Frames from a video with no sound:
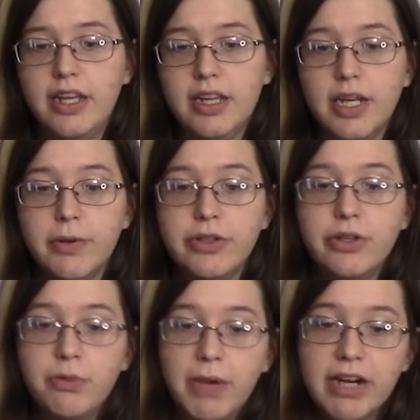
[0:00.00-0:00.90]
There were
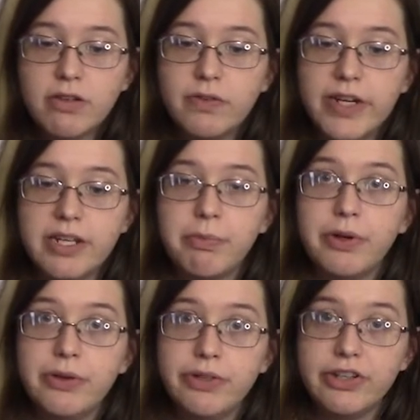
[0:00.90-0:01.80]
2 pyruvates
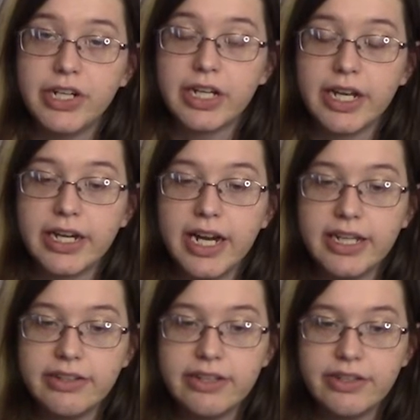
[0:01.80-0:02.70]
produced during
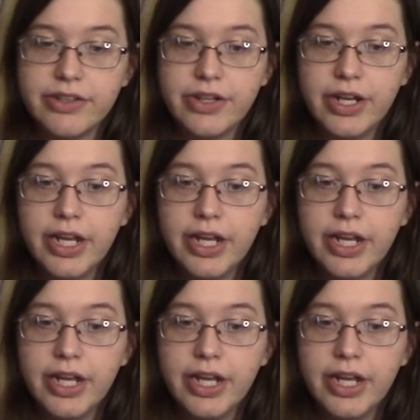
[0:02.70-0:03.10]
glycolysis,